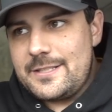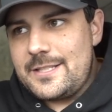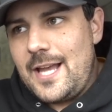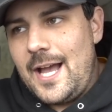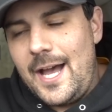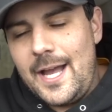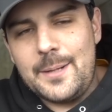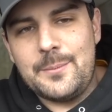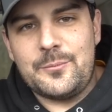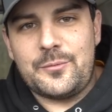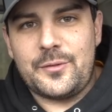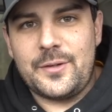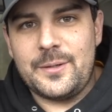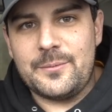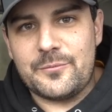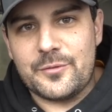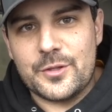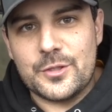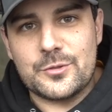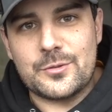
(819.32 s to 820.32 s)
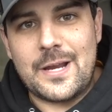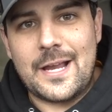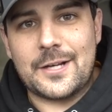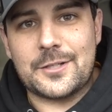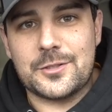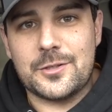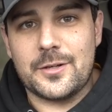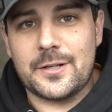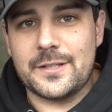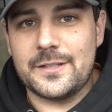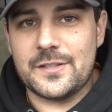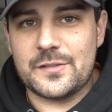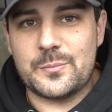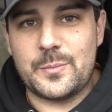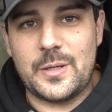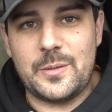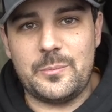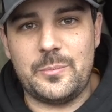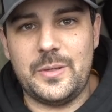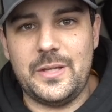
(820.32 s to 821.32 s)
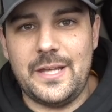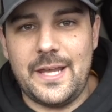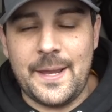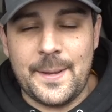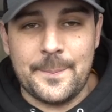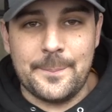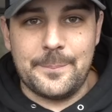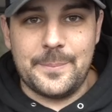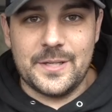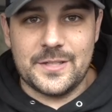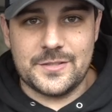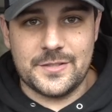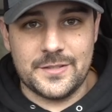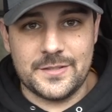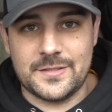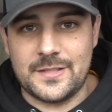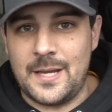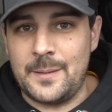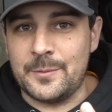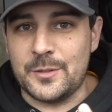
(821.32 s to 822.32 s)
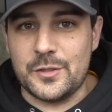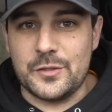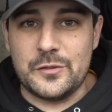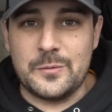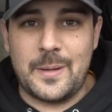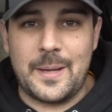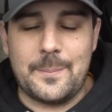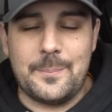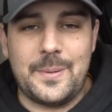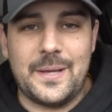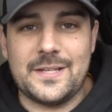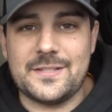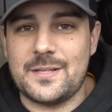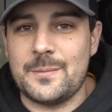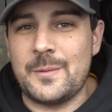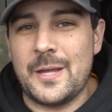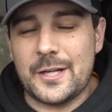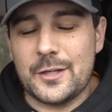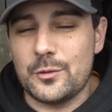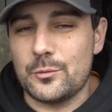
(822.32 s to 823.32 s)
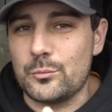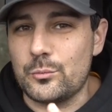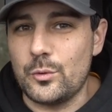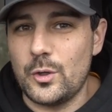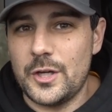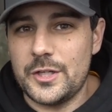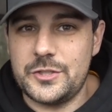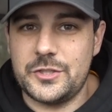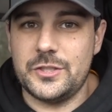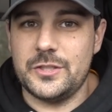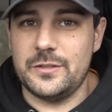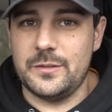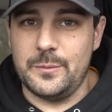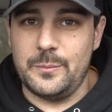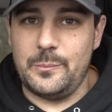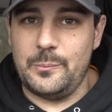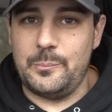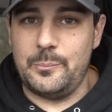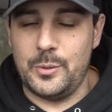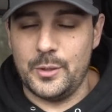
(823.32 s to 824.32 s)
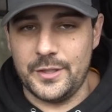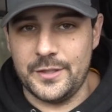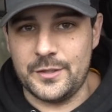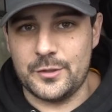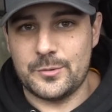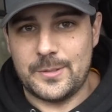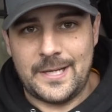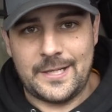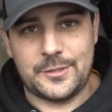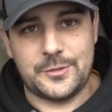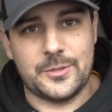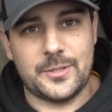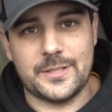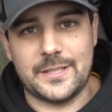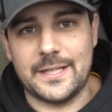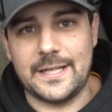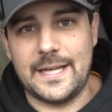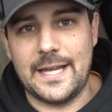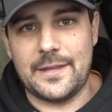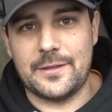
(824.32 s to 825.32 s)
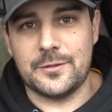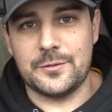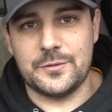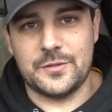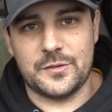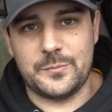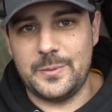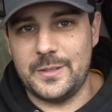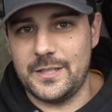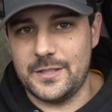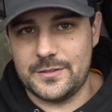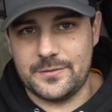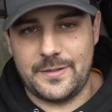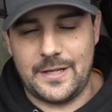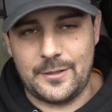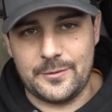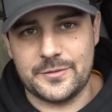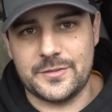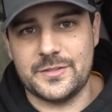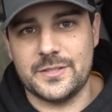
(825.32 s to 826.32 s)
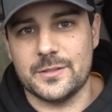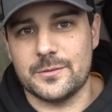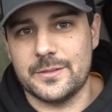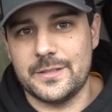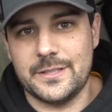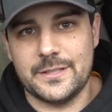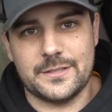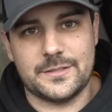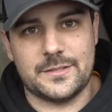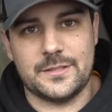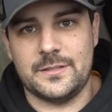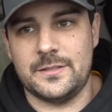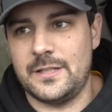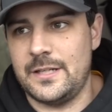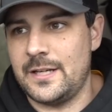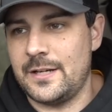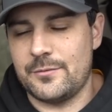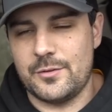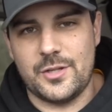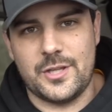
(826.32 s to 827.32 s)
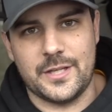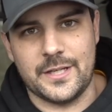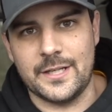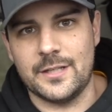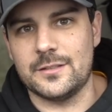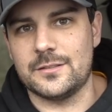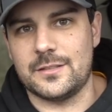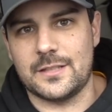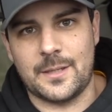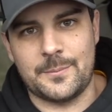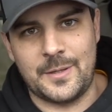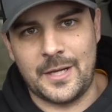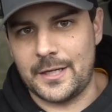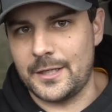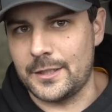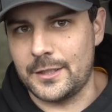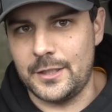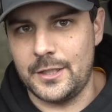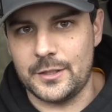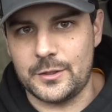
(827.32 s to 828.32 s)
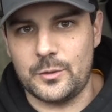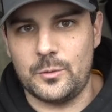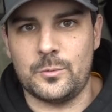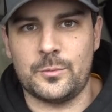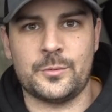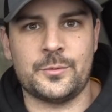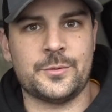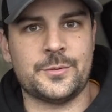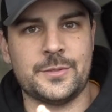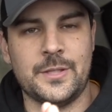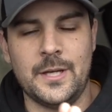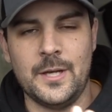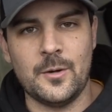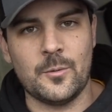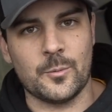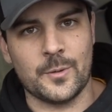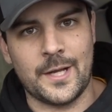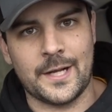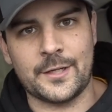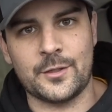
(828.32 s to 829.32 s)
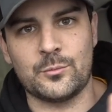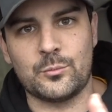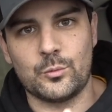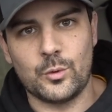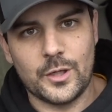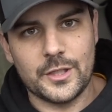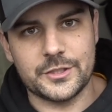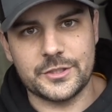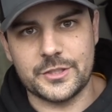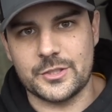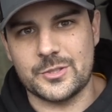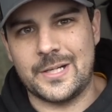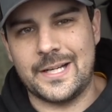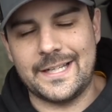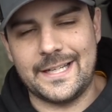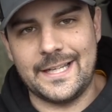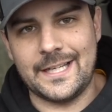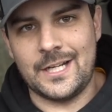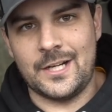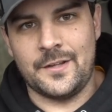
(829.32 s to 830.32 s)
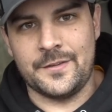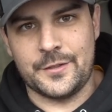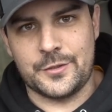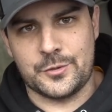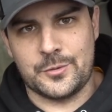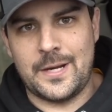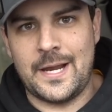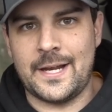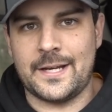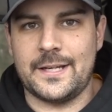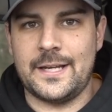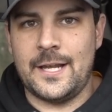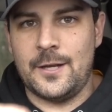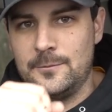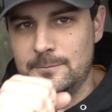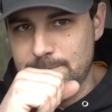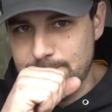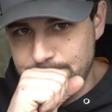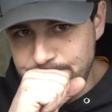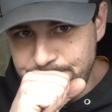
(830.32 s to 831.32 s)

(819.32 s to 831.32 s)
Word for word: time frame for the drag truck, and this might be ambitious. I'm going to do my best. I'm not going to rush putting the drag truck together just because of how serious and, and everything else. Like, I'm not going to cut corners. We're not going to rush to try and get it on the track now